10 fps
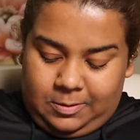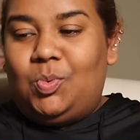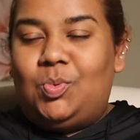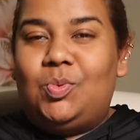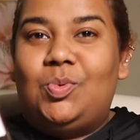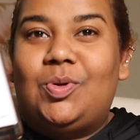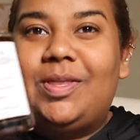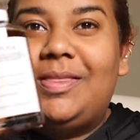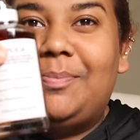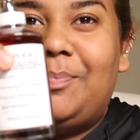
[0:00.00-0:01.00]
Ooh, look
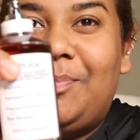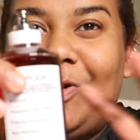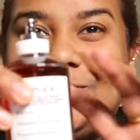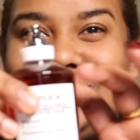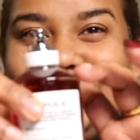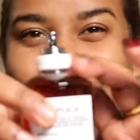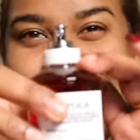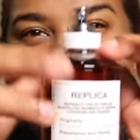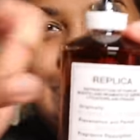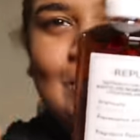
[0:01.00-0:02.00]
at the
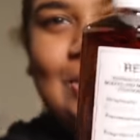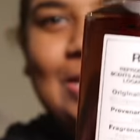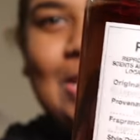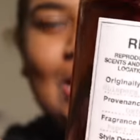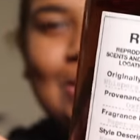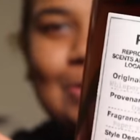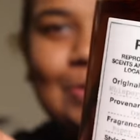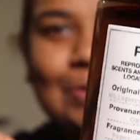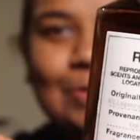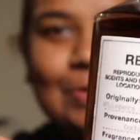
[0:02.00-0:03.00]
bottle. Look at the
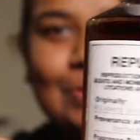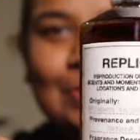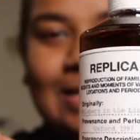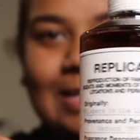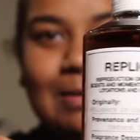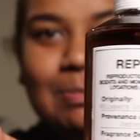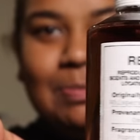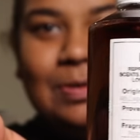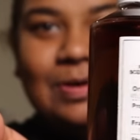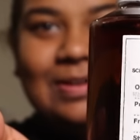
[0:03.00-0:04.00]
color. Look at the
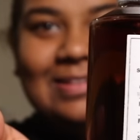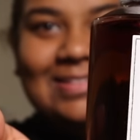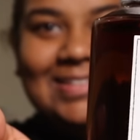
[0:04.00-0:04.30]
bottle.